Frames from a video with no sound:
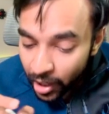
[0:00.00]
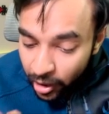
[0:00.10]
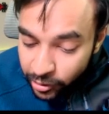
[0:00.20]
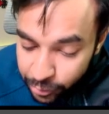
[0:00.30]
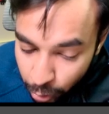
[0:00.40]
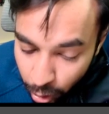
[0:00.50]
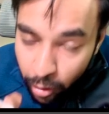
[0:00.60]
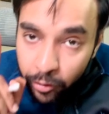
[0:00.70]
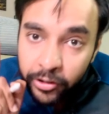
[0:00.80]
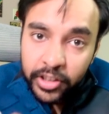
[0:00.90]
So
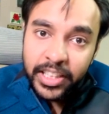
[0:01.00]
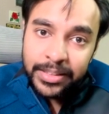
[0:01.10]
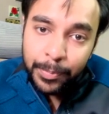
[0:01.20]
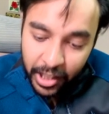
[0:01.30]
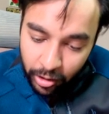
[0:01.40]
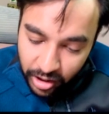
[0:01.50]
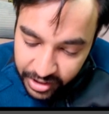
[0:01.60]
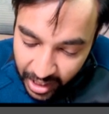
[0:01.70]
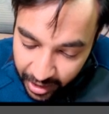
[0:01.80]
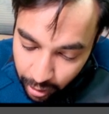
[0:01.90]
for this particular
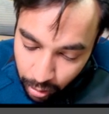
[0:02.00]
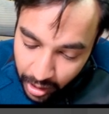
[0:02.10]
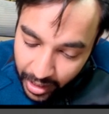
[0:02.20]
scenario,